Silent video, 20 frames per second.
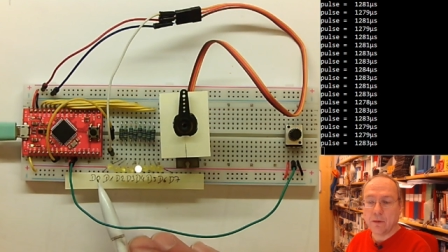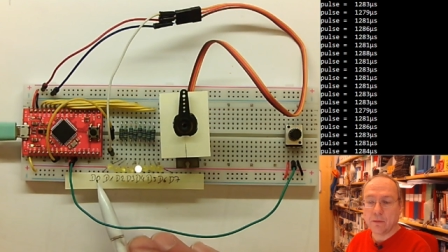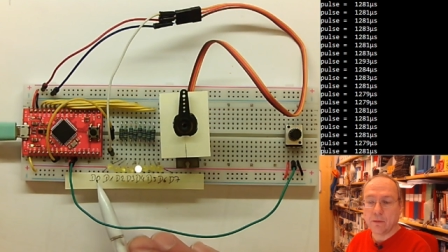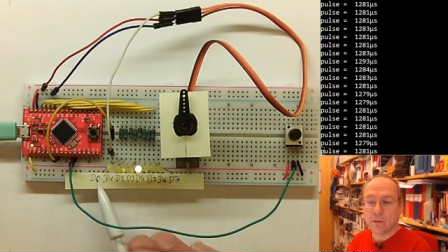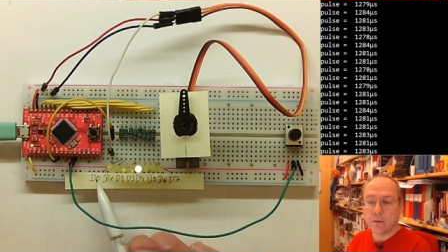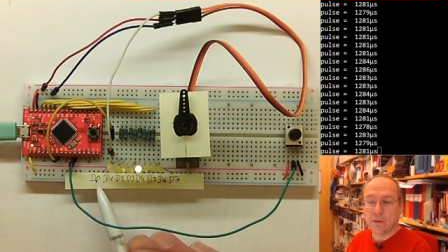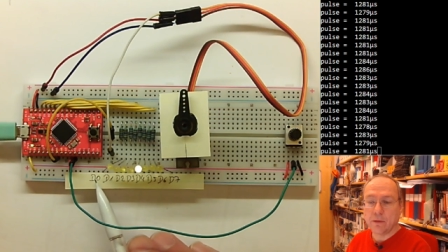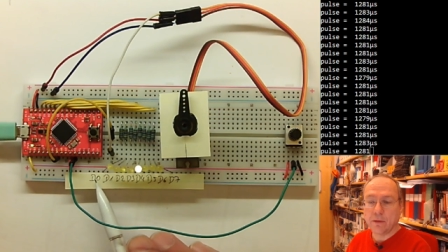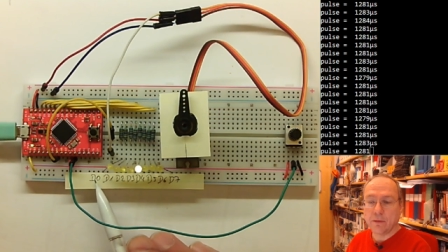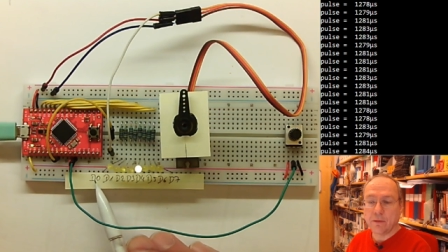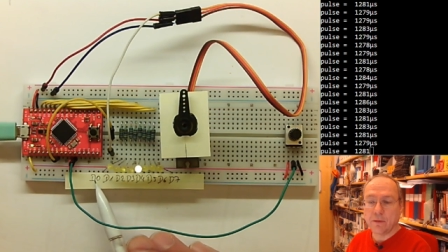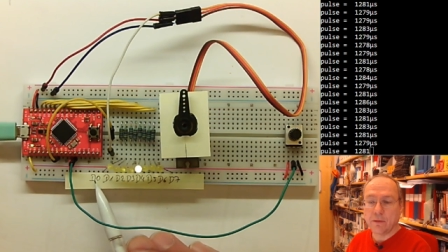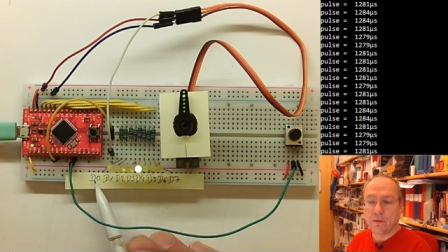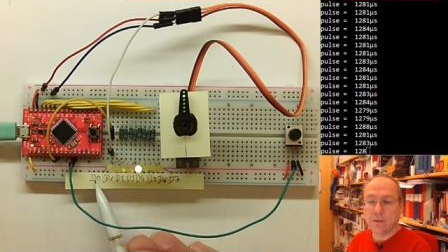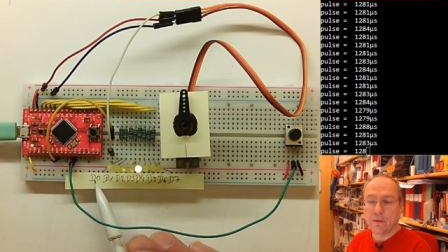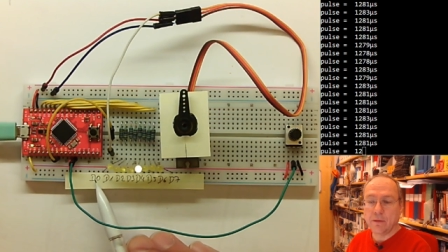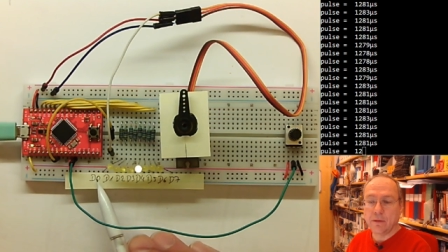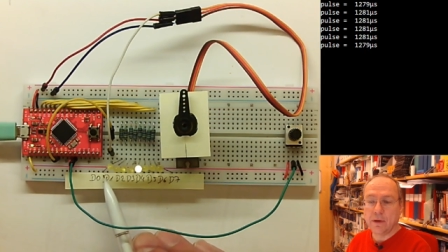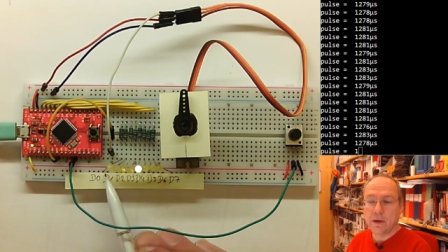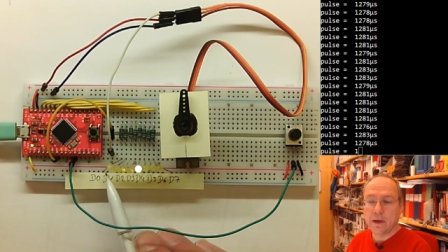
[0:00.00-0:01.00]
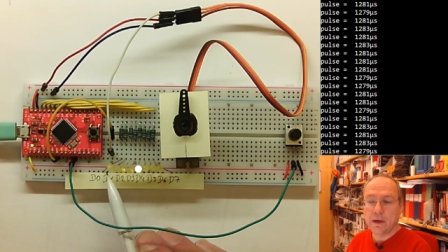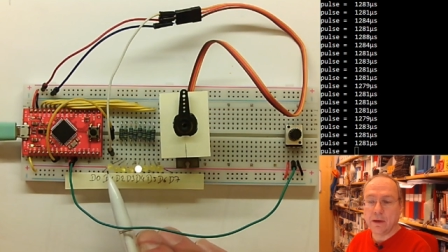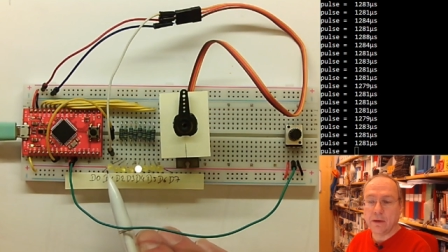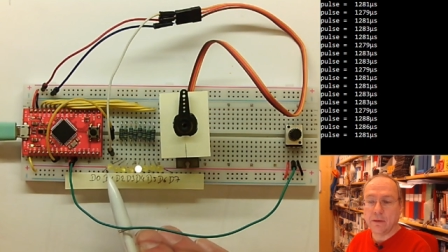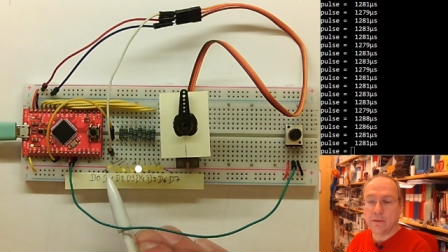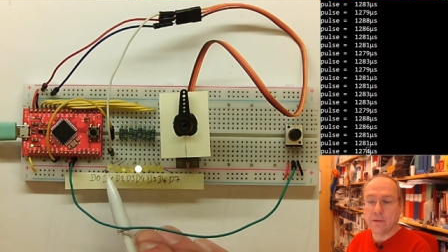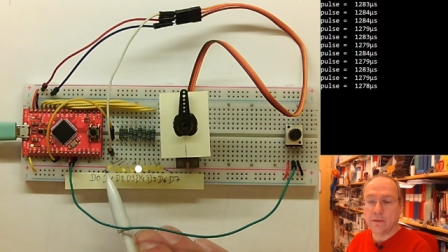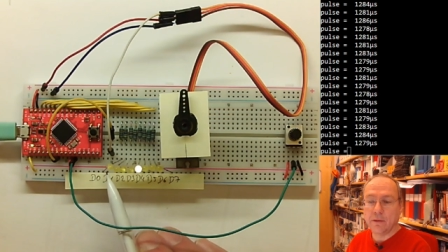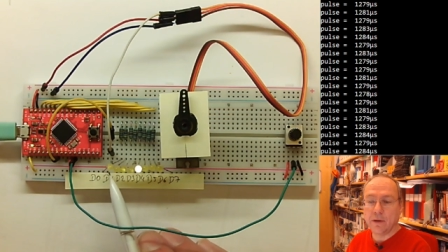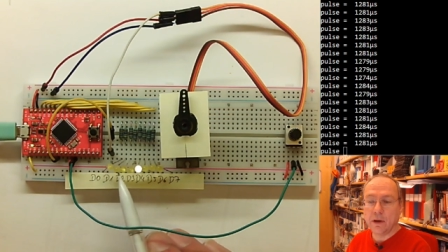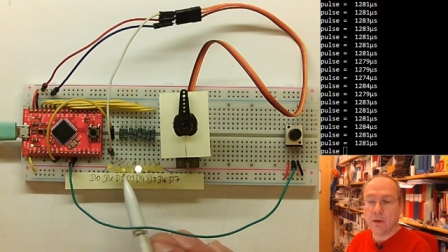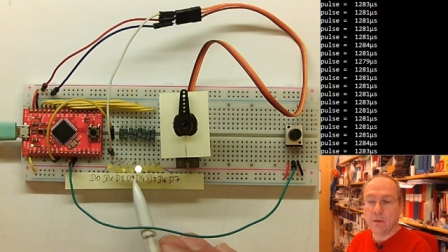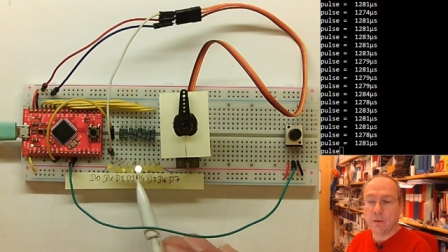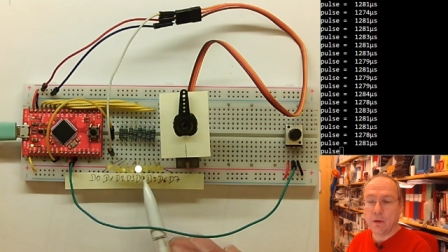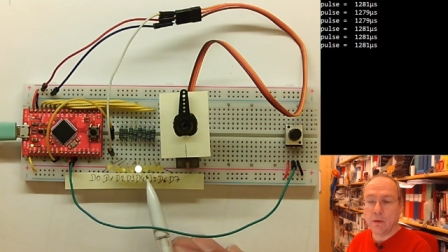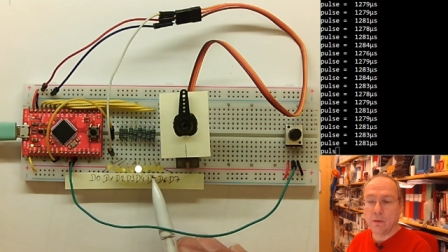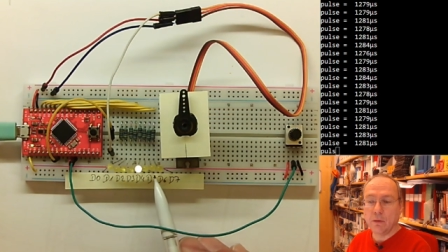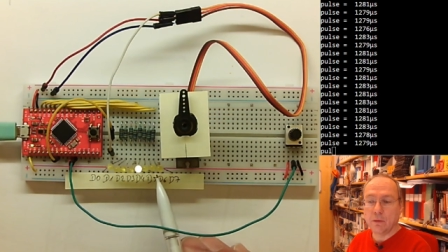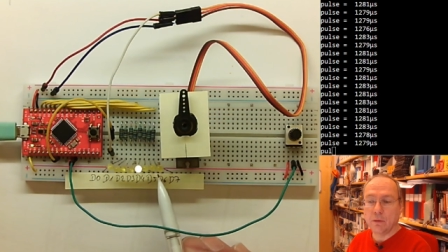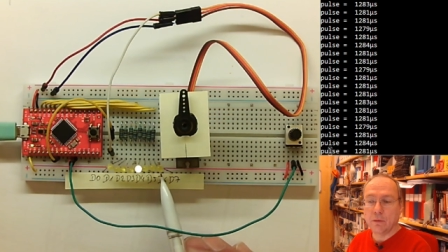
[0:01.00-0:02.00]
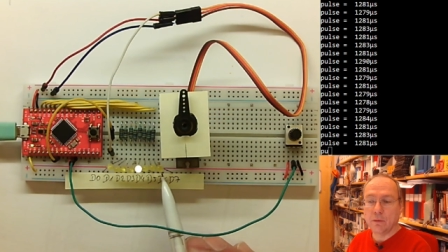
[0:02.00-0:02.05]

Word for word: So this is D0